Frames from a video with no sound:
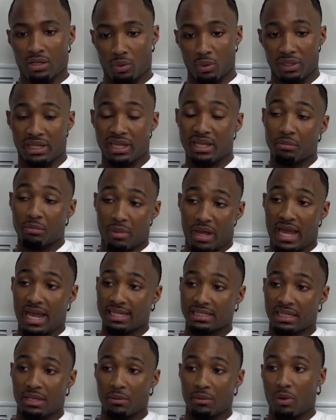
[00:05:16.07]
within
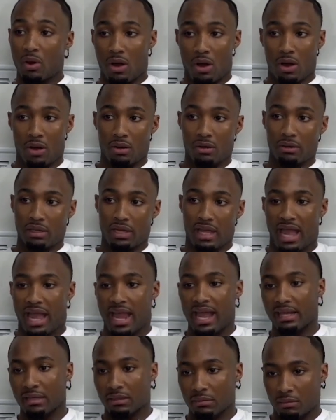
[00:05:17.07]
basketball
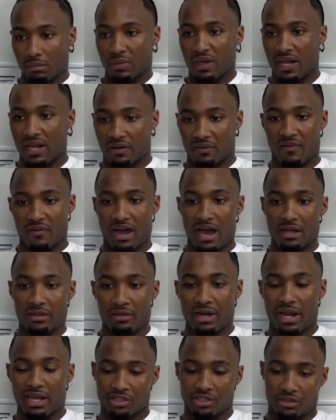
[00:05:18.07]
and being a father
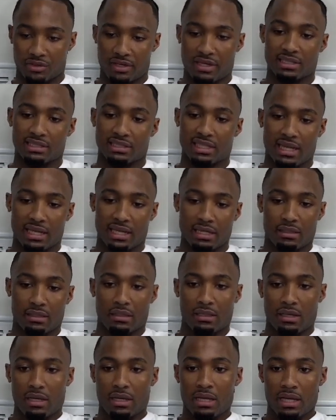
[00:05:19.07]
that translate
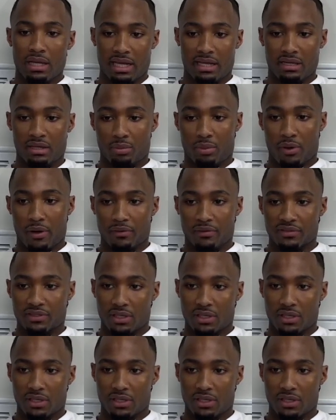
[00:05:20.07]
into both.